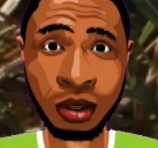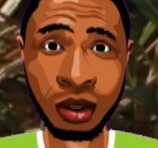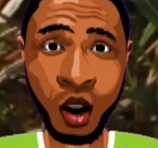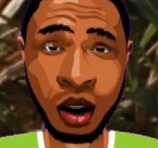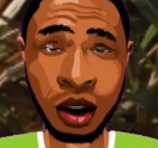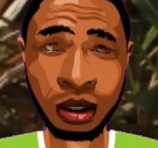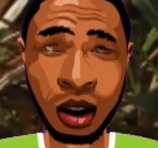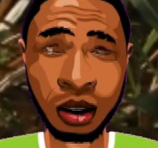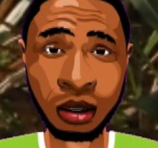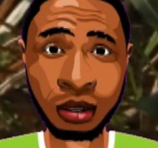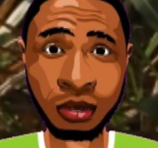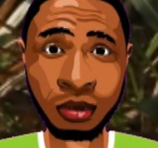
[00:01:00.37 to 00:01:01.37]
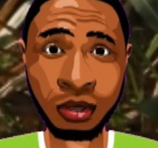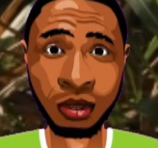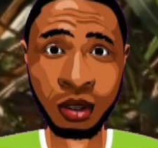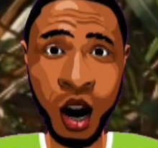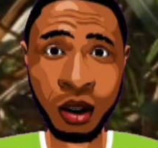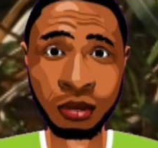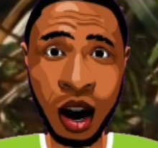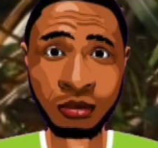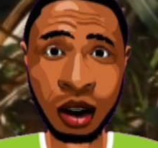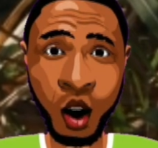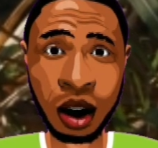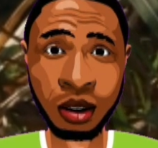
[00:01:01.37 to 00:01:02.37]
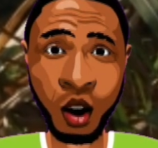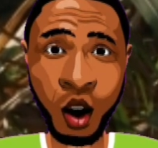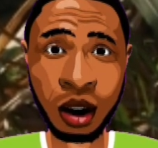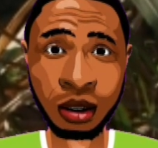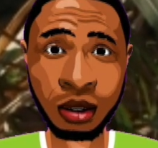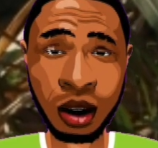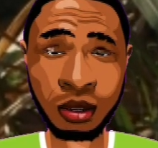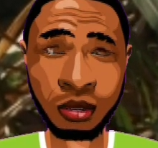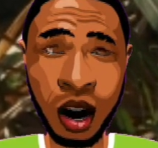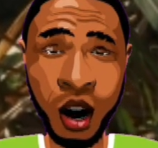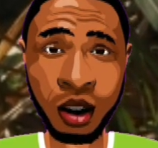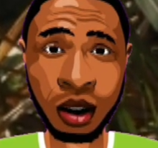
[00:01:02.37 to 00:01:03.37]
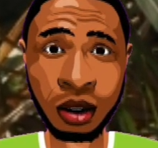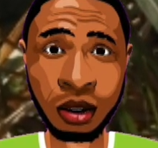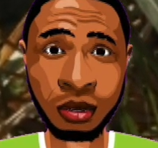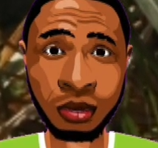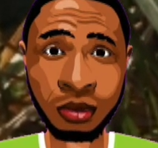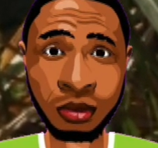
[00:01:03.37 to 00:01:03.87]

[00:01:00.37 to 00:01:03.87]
In six years, you have gotten back your investment on the land.